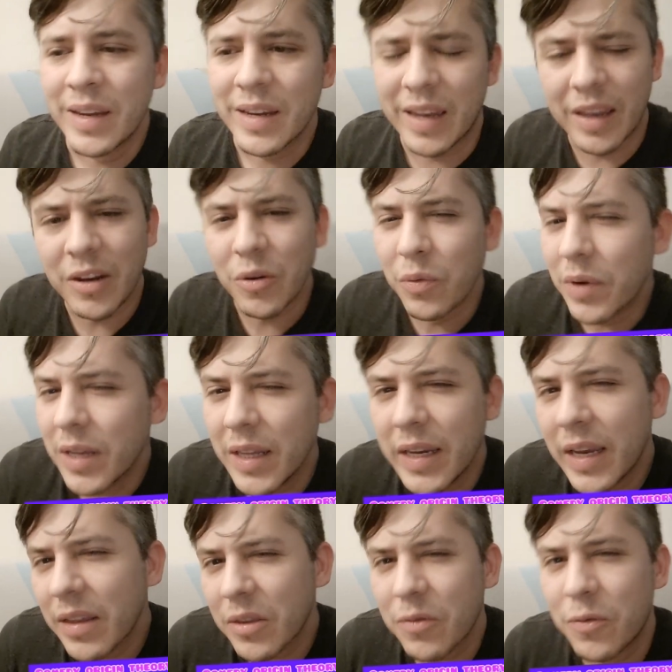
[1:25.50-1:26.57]
can you really
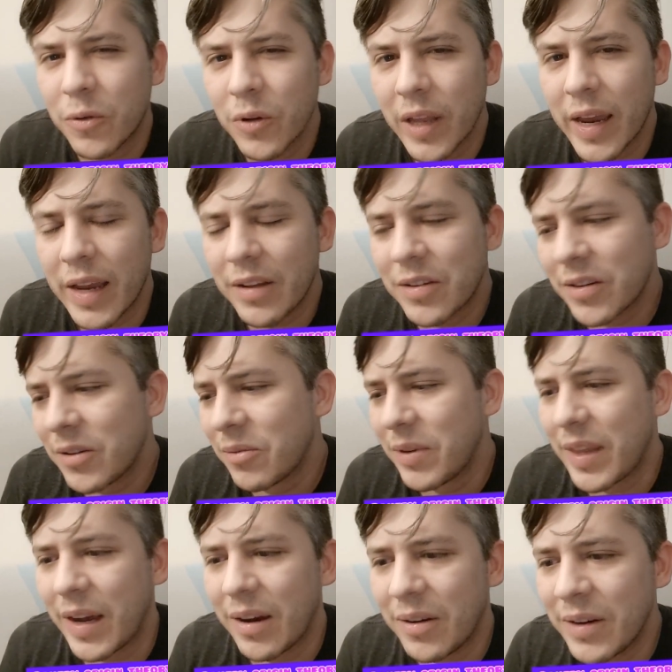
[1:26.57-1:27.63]
get the full answer
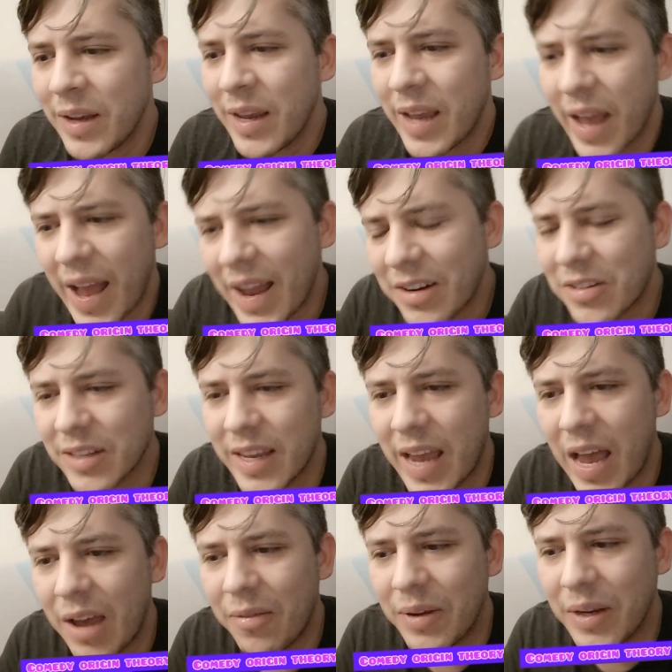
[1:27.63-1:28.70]
without actually
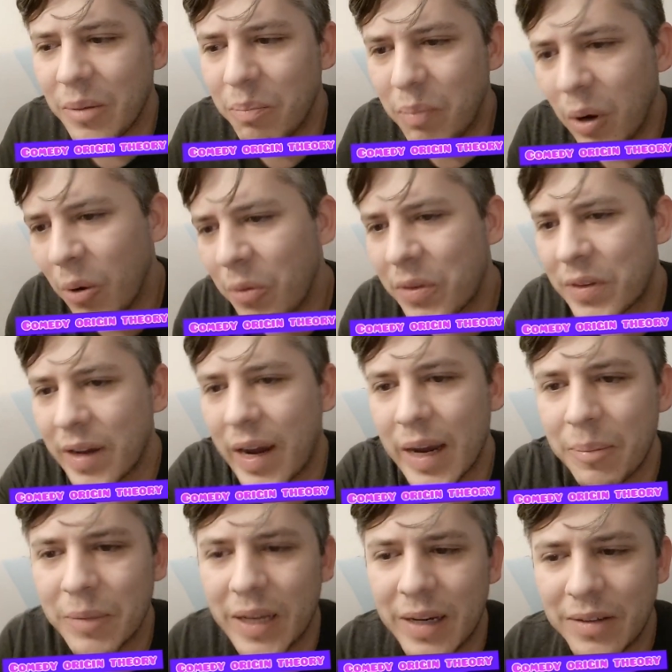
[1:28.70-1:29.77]
having both
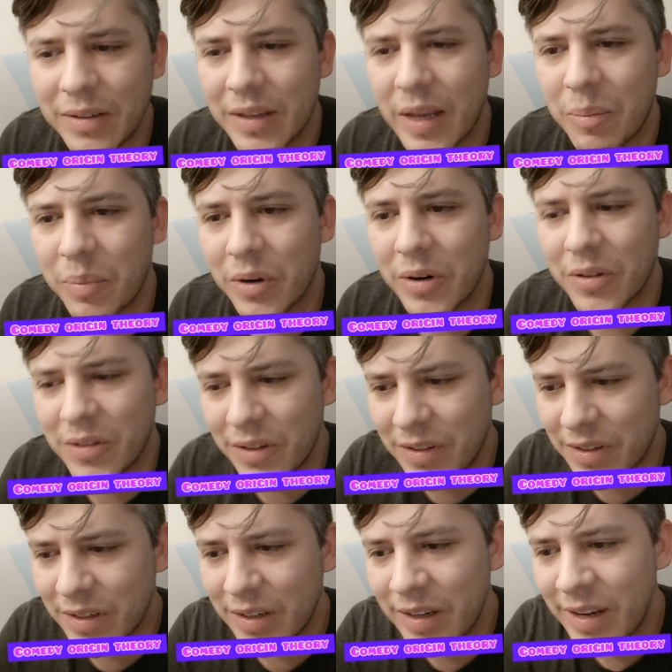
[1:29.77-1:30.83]
timelines of that person
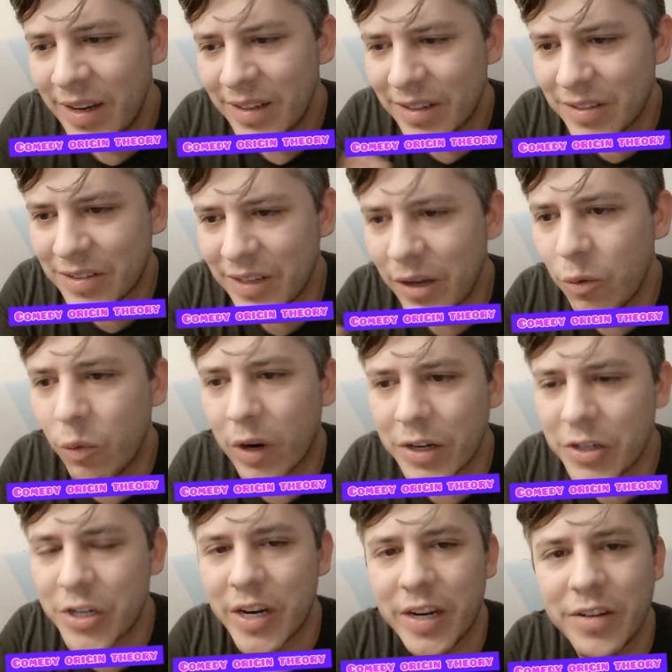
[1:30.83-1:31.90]
to see what
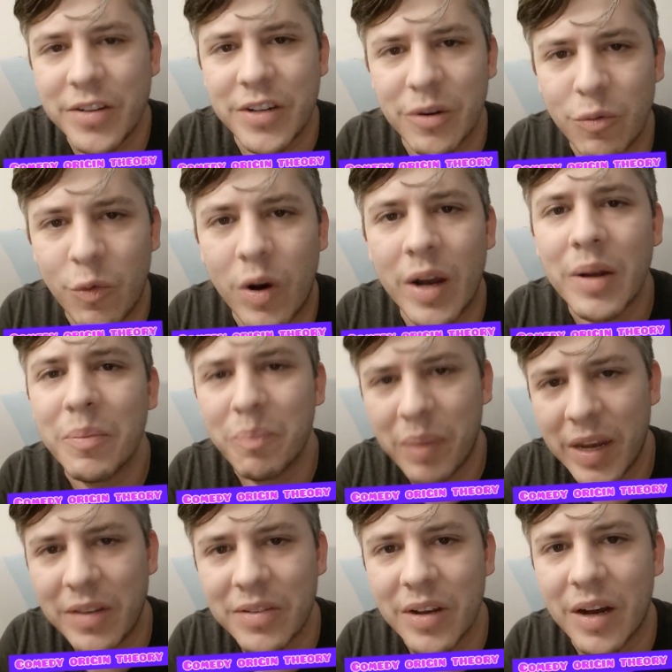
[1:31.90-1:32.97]
changed and what
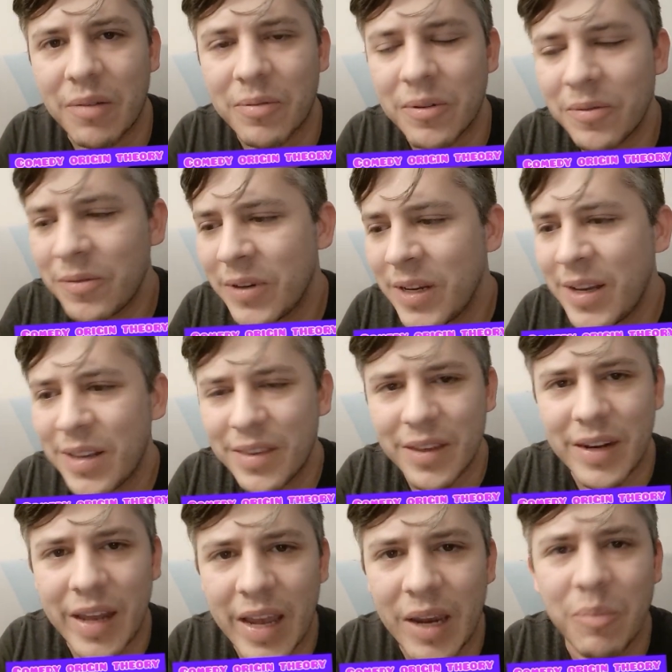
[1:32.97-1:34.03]
based off of the
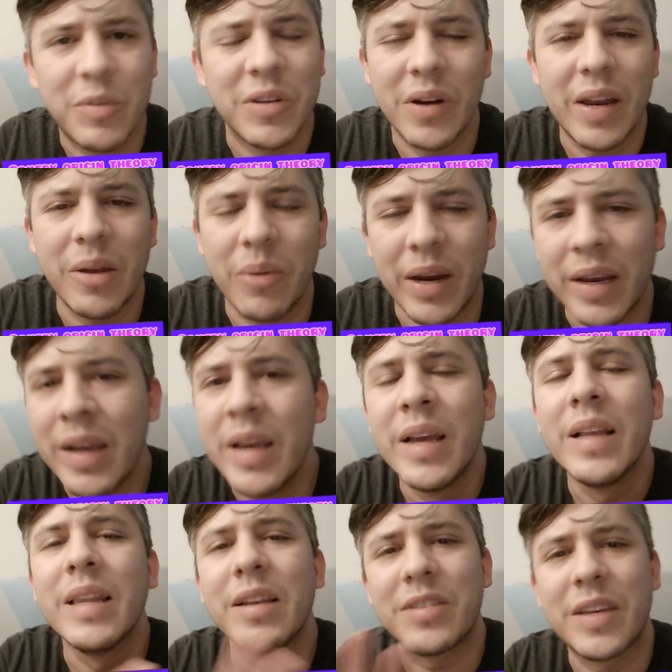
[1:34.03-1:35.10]
name? So anyway,
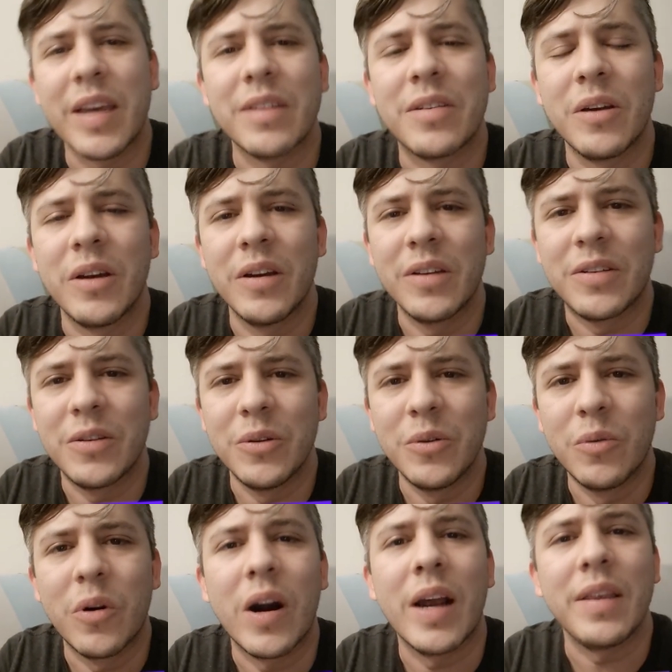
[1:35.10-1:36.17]
let's get to
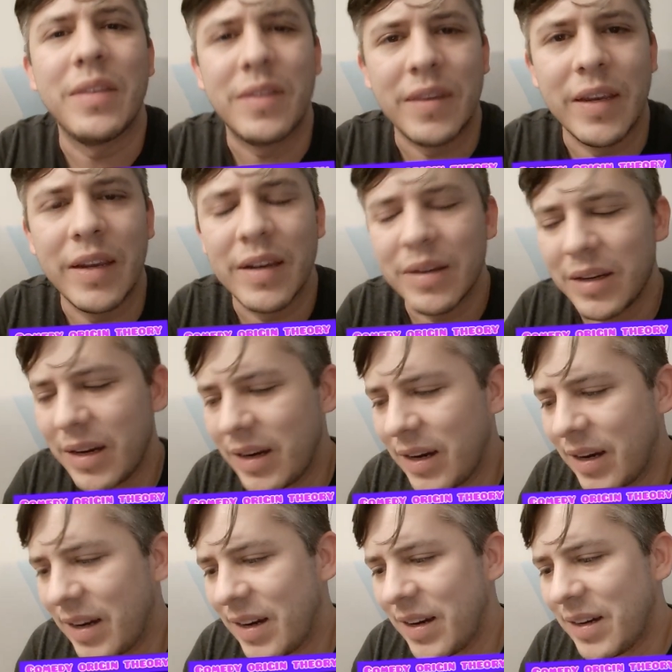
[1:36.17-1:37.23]
where I think
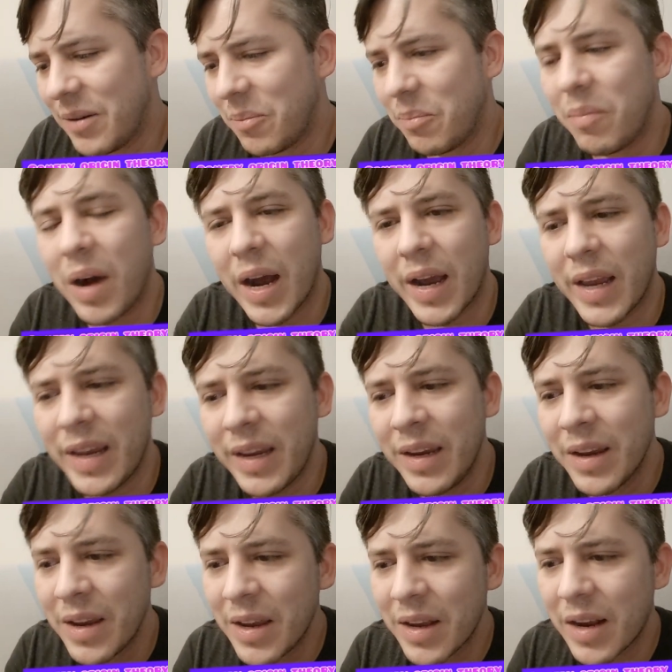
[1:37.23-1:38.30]
my
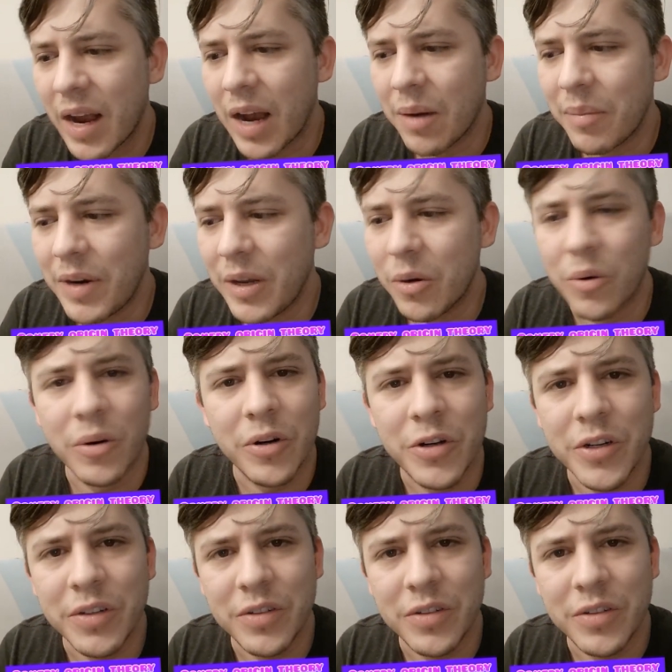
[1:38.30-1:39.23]
comedy origin